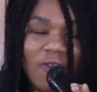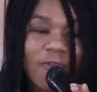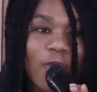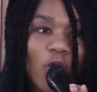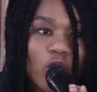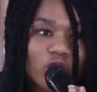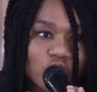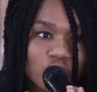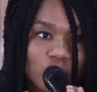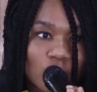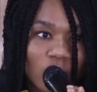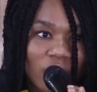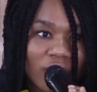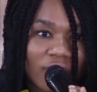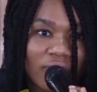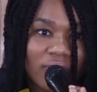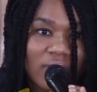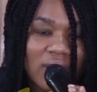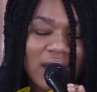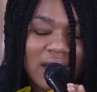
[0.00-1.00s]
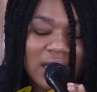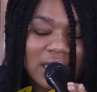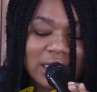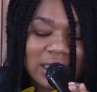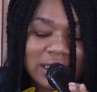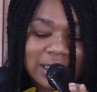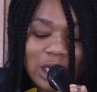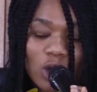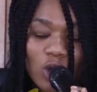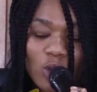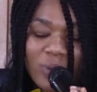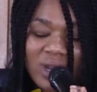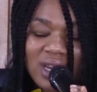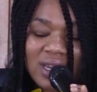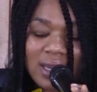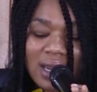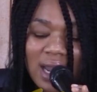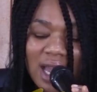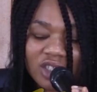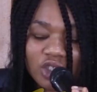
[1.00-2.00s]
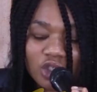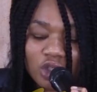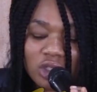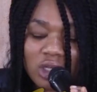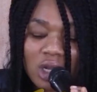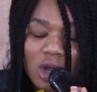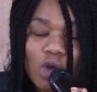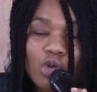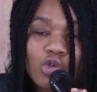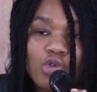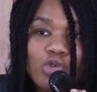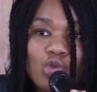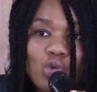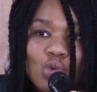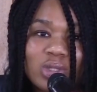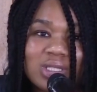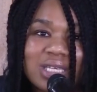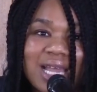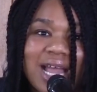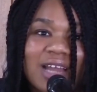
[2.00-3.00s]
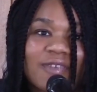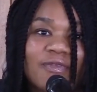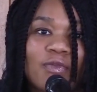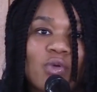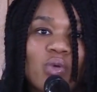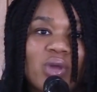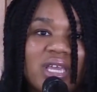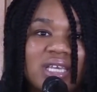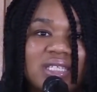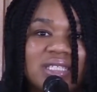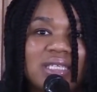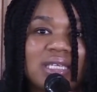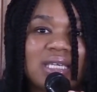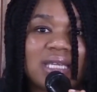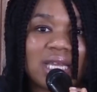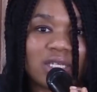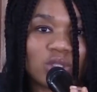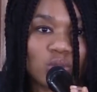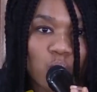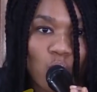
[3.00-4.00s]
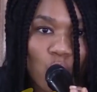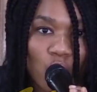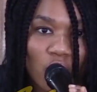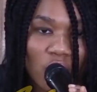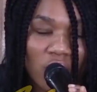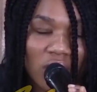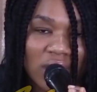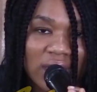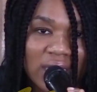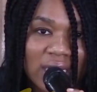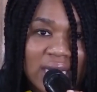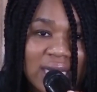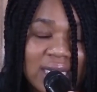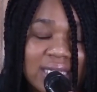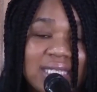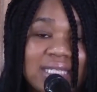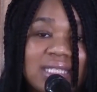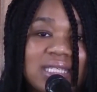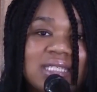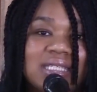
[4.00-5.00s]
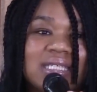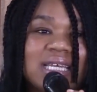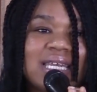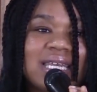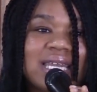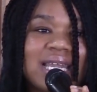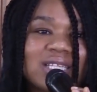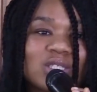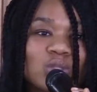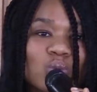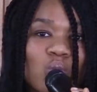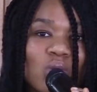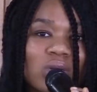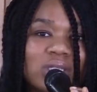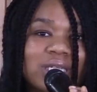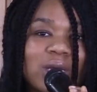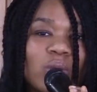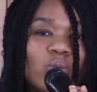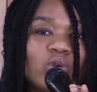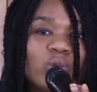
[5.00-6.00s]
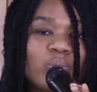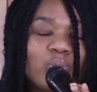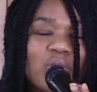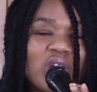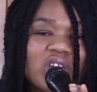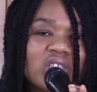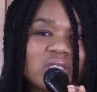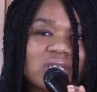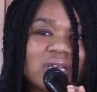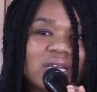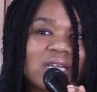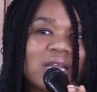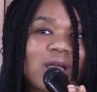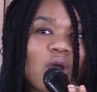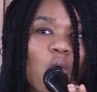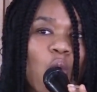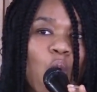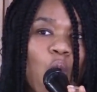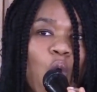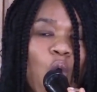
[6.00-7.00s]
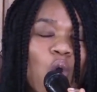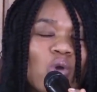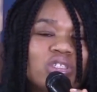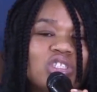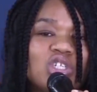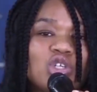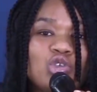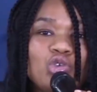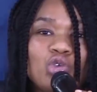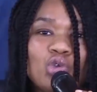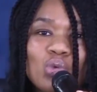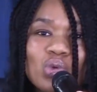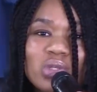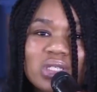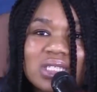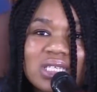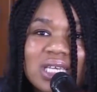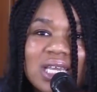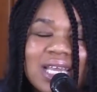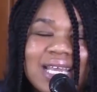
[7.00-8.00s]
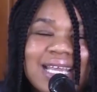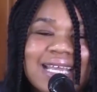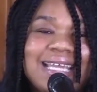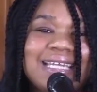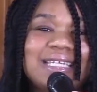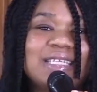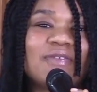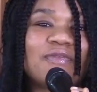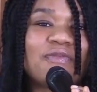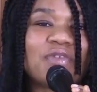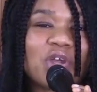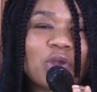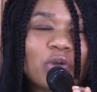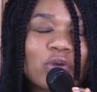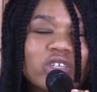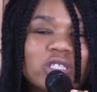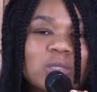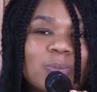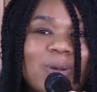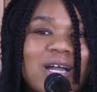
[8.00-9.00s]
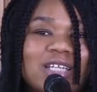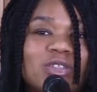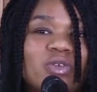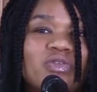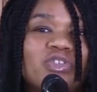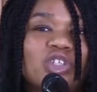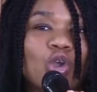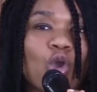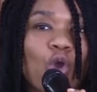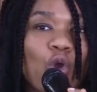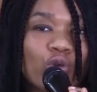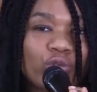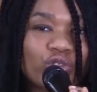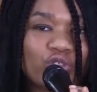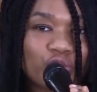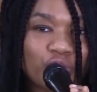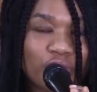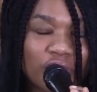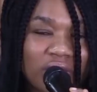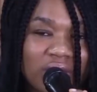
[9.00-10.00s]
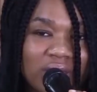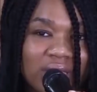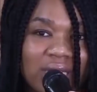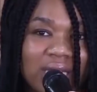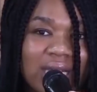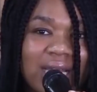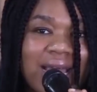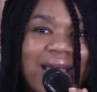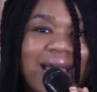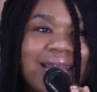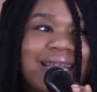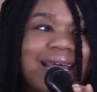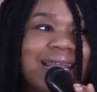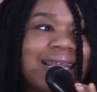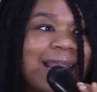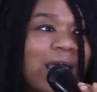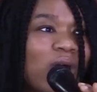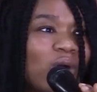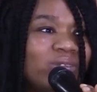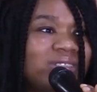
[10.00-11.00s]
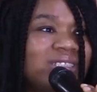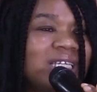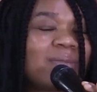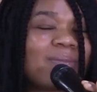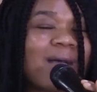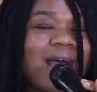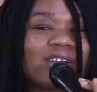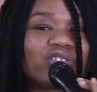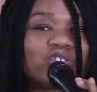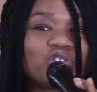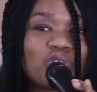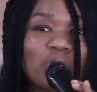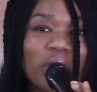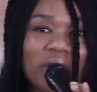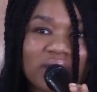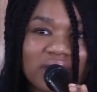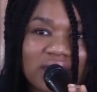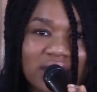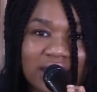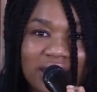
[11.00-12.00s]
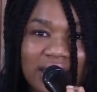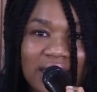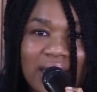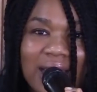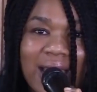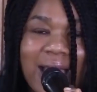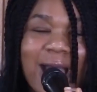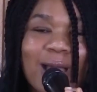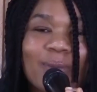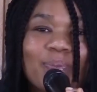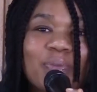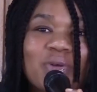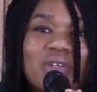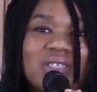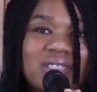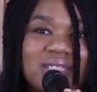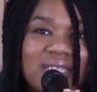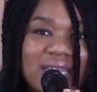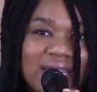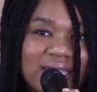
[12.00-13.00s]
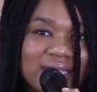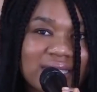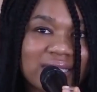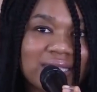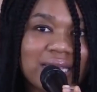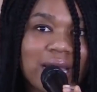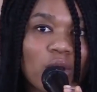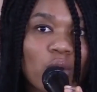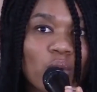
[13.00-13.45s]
First off, there will be National Youth Advocacy Network. This is a network that will bring together all the youth in the various parts of the country and allow them address and present their